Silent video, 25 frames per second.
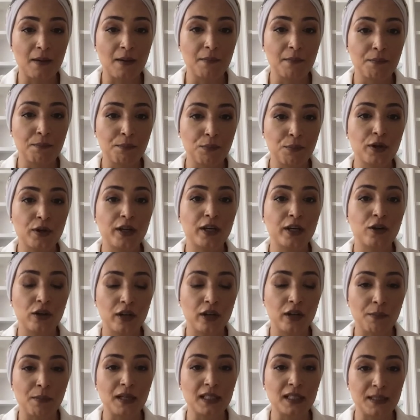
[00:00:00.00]
put it on
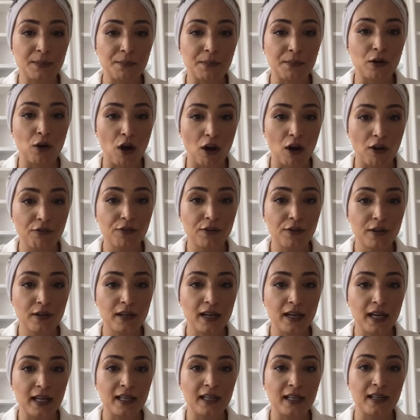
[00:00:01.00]
a multiple offer
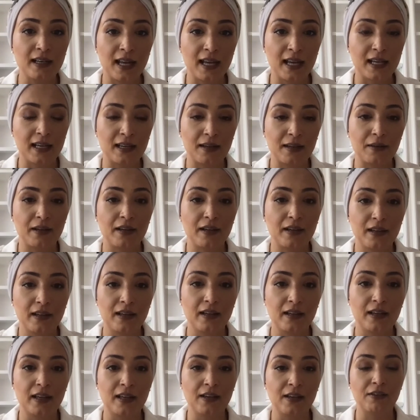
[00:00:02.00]
and like
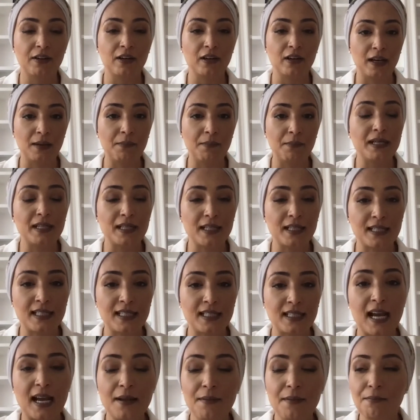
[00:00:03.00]
give it a limited
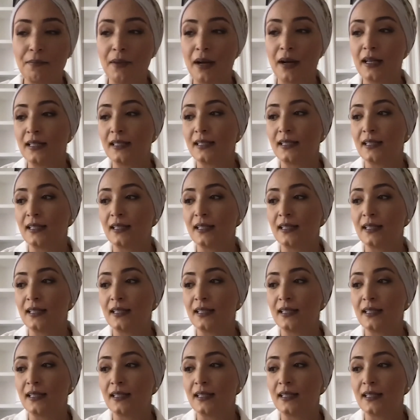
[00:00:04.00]
time. But